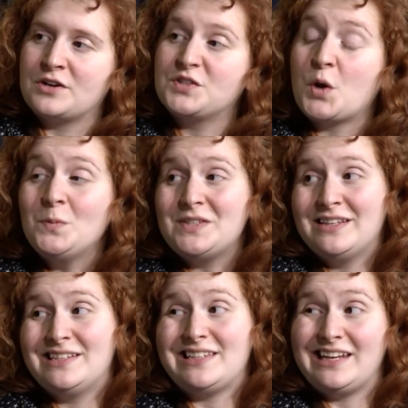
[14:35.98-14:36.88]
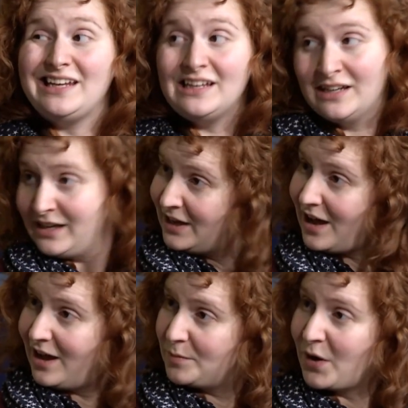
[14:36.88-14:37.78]
Scopes in the City
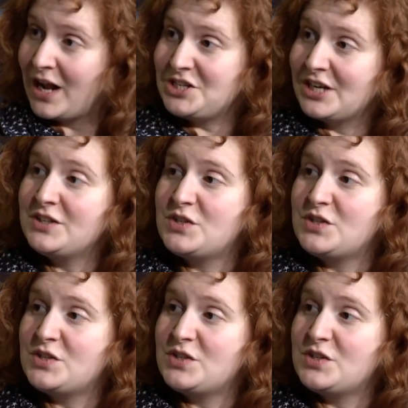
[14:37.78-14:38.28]
project.